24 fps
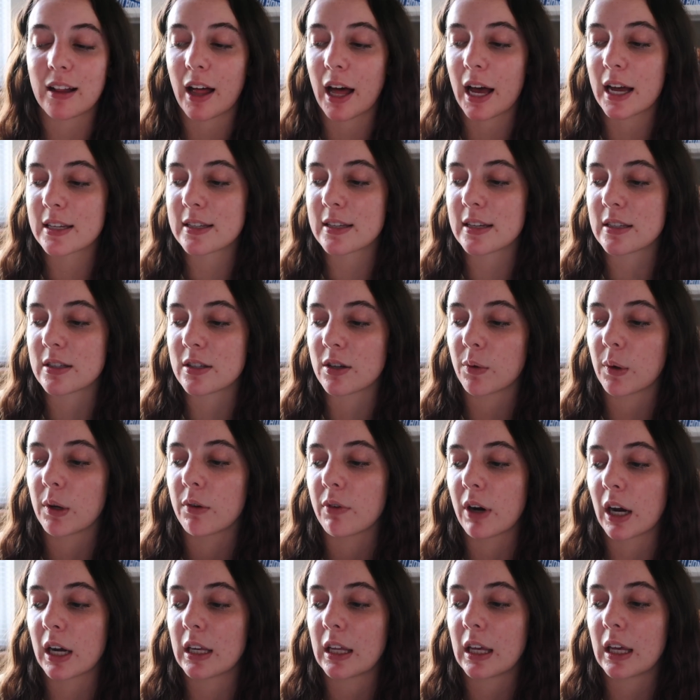class, and so we
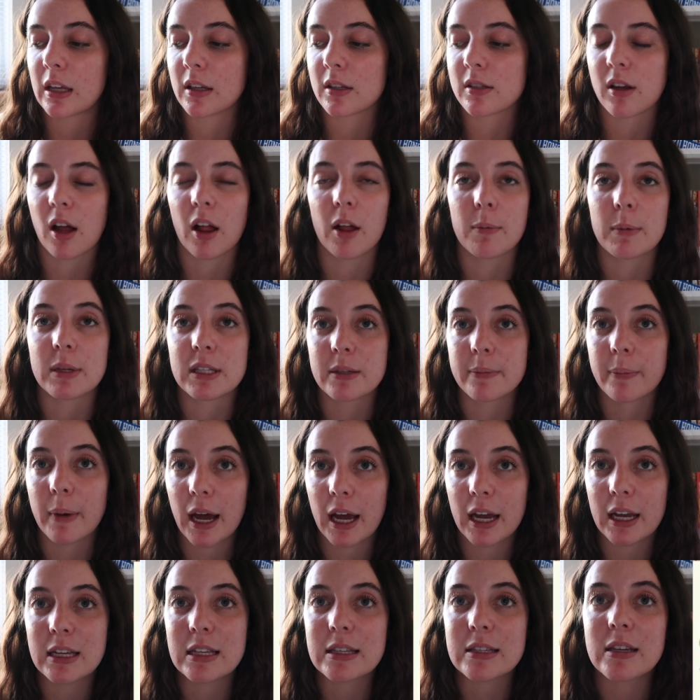read King Solomon's
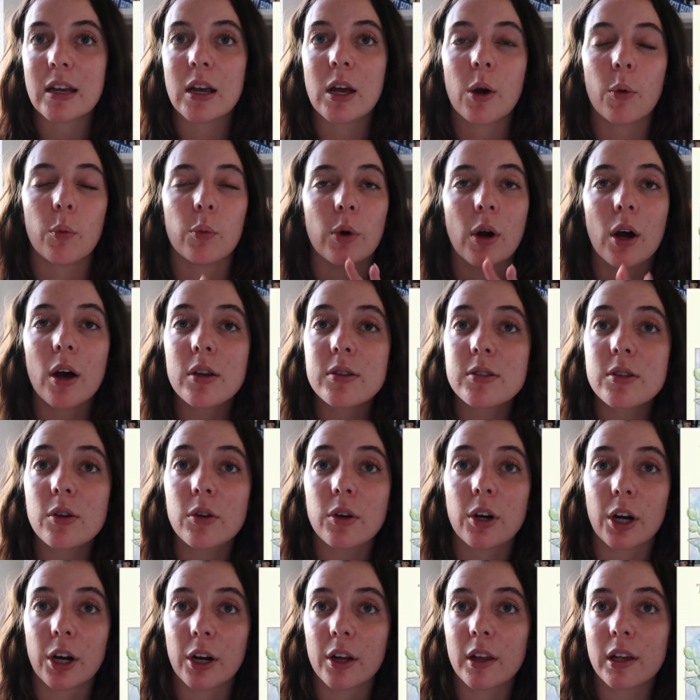Mines. We're also
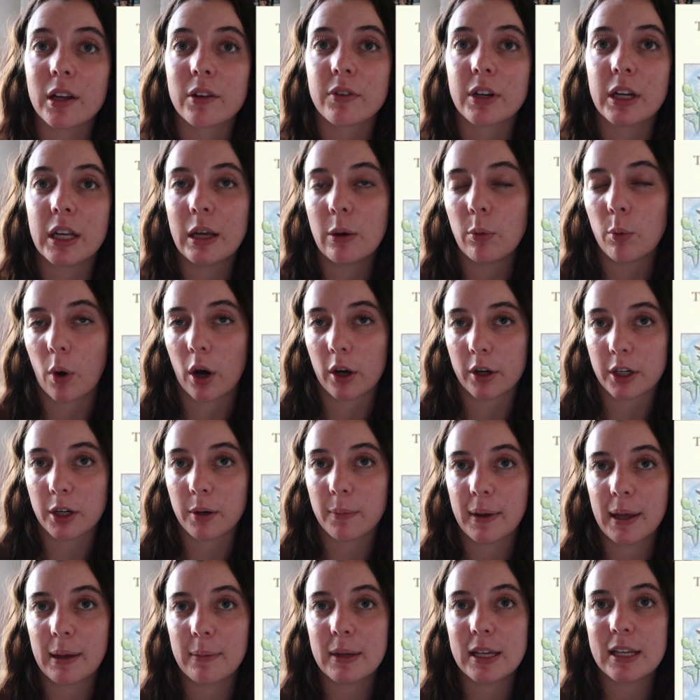currently reading Water
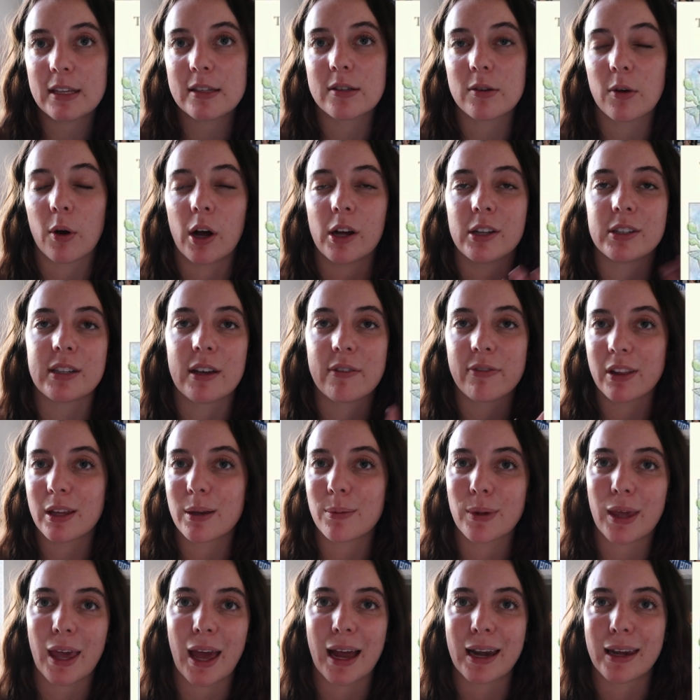Babies, so I'll definitely
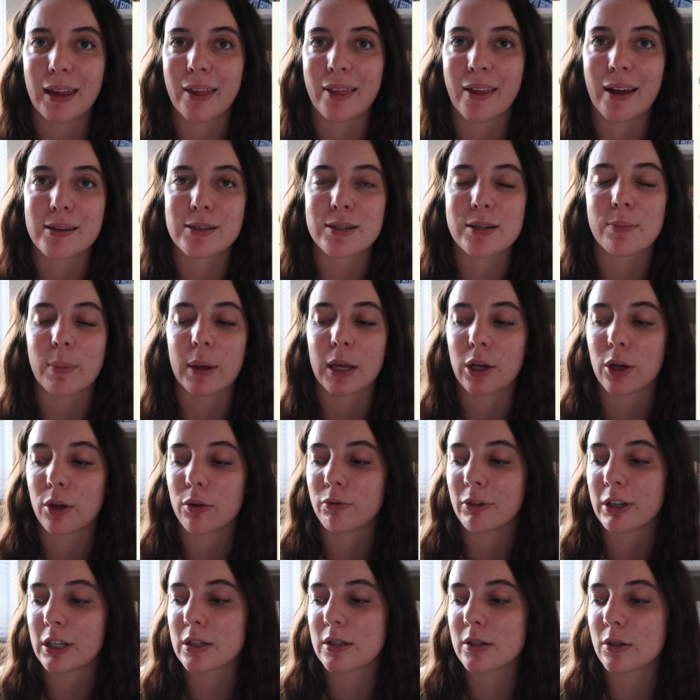be adding that to my
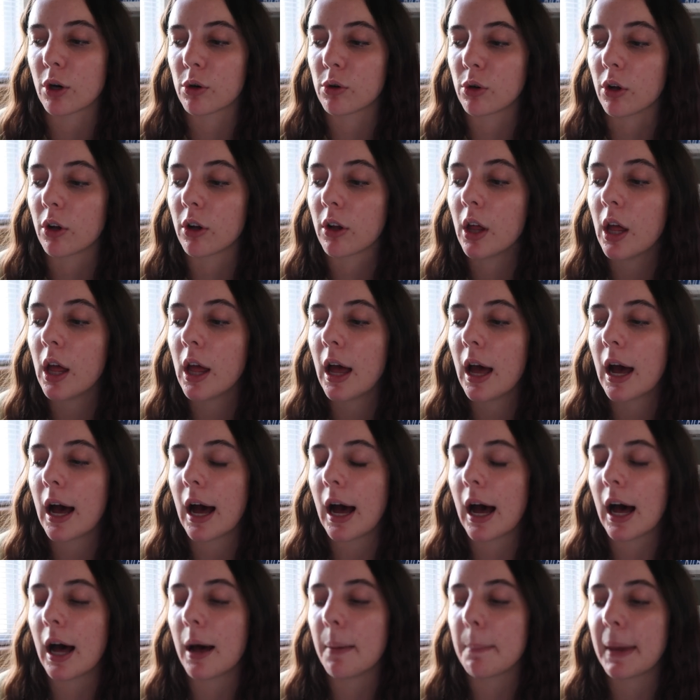Goodreads total.
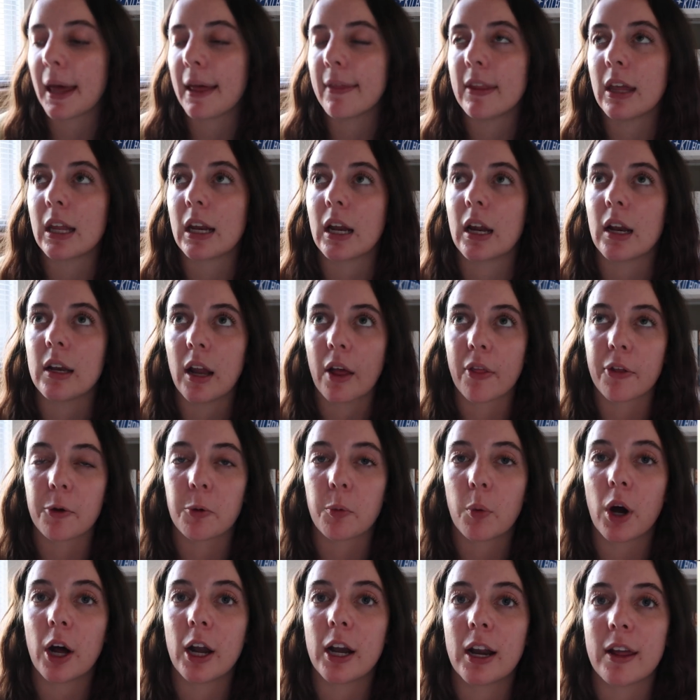And then another
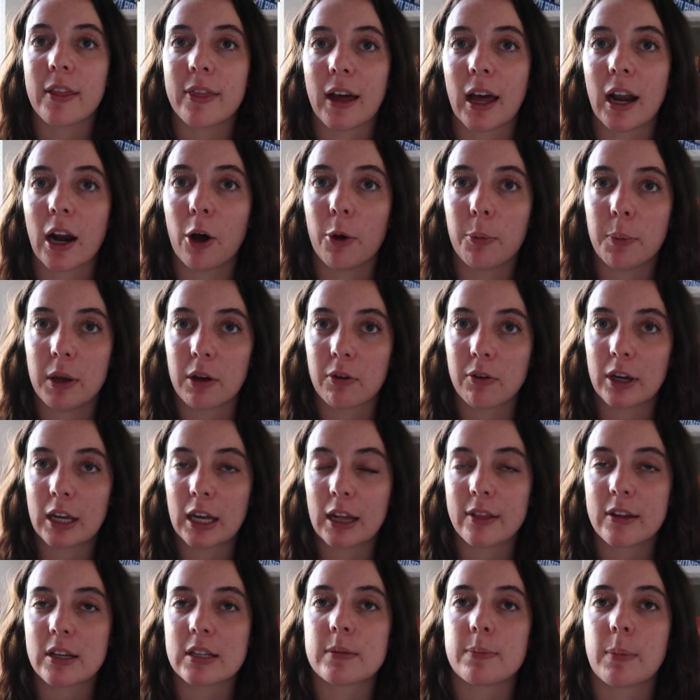one that I'll be
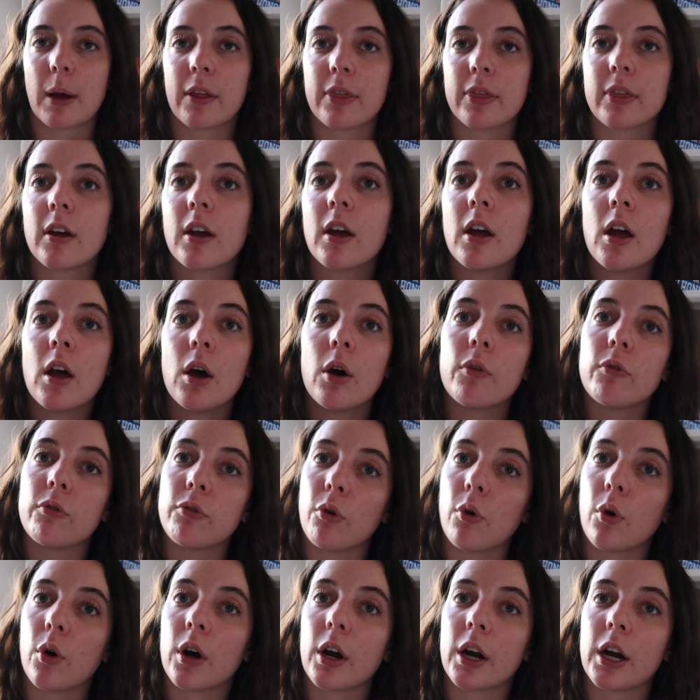reading this month
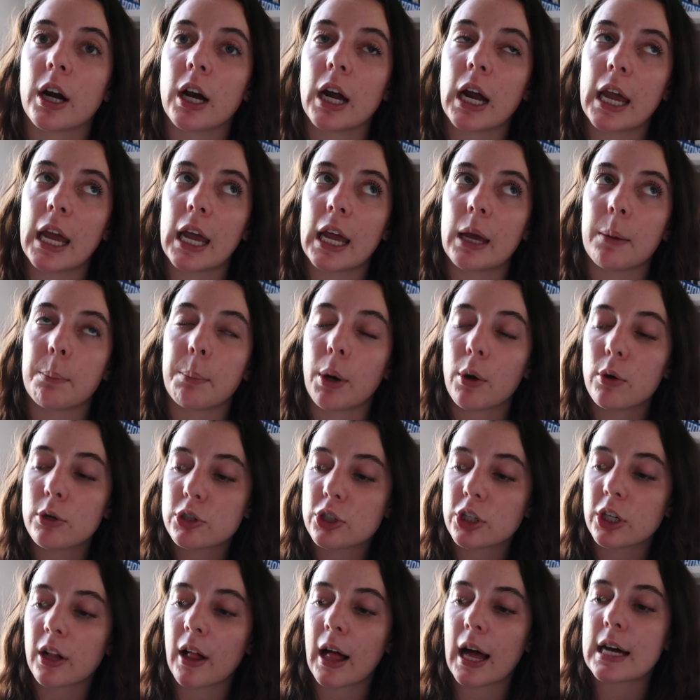for a
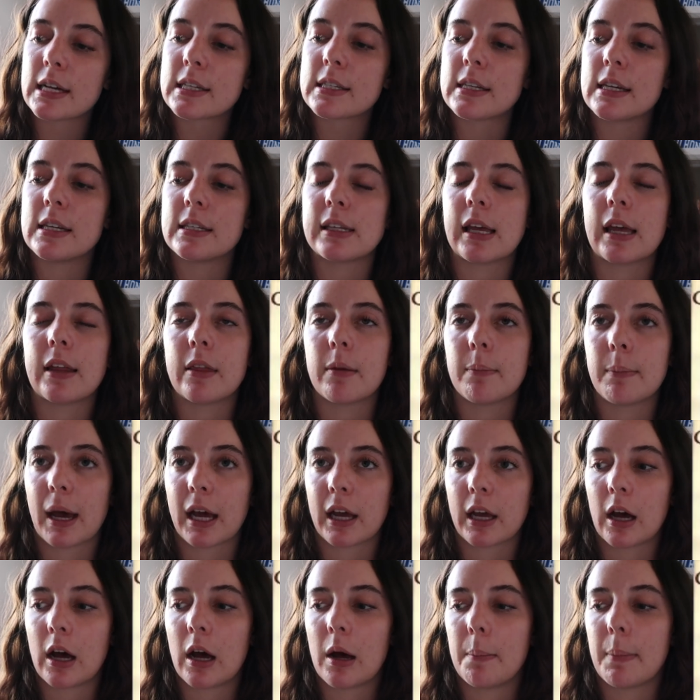poetry class is In the
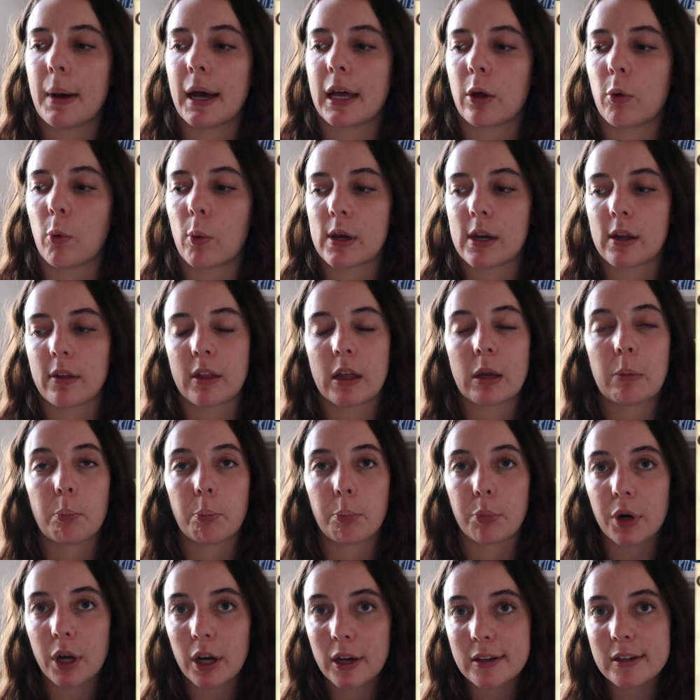Mecca by Gwendolyn
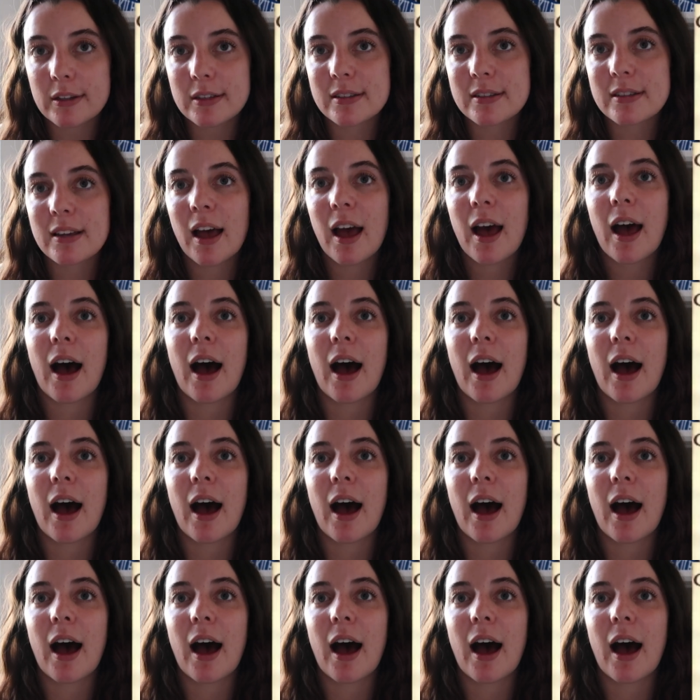Brooks.